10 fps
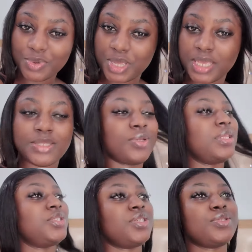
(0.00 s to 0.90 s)
Okay, so
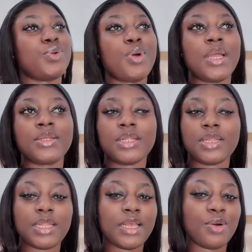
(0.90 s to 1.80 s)
let's just go and
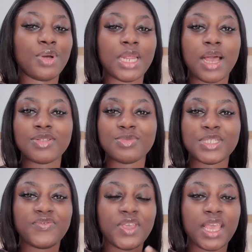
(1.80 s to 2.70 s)
clear all the
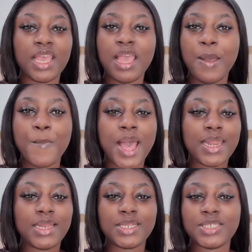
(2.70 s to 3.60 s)
atmosphere
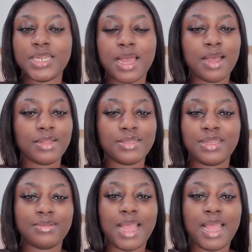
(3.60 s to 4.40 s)
bad energy down.